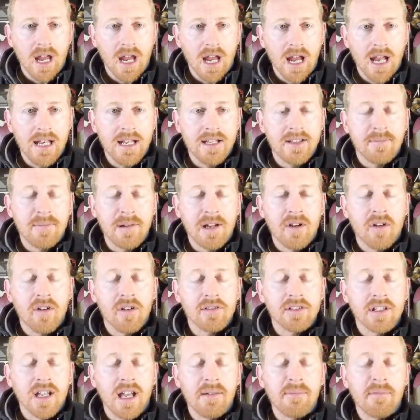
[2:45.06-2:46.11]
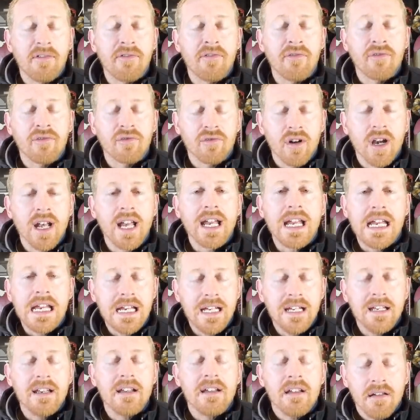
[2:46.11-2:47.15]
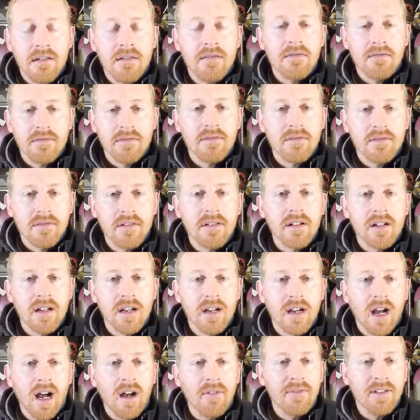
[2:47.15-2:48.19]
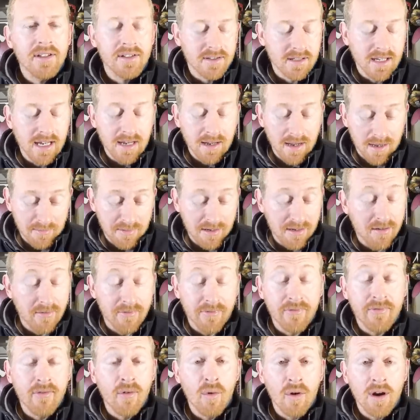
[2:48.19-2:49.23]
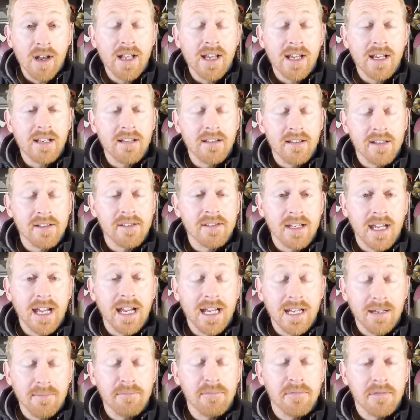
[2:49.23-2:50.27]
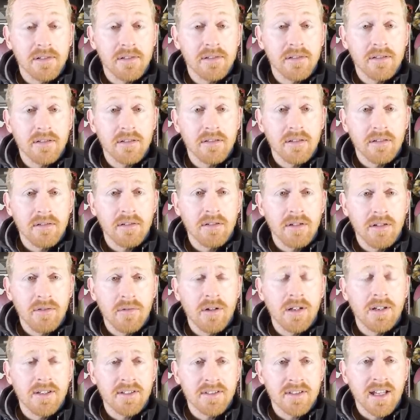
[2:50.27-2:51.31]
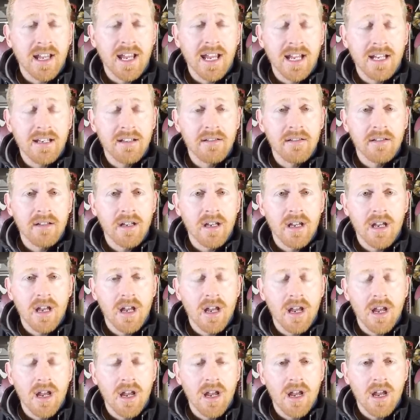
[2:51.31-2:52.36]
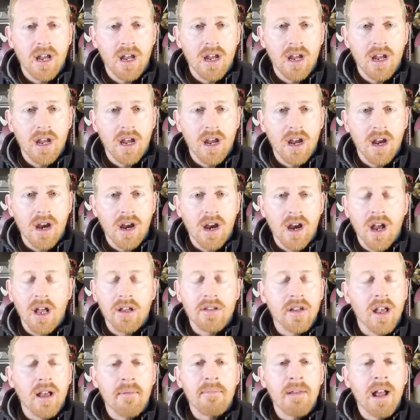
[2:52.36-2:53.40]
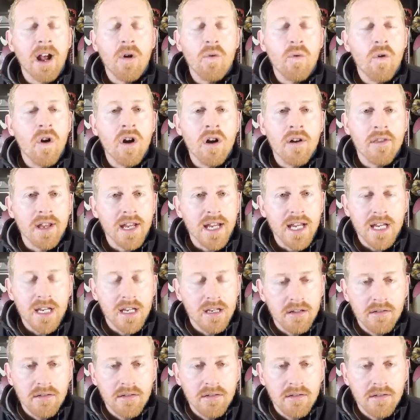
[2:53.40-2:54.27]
And it's because I'm afraid of this game. I've been avoiding this game. You understand? Because I'm not worthy.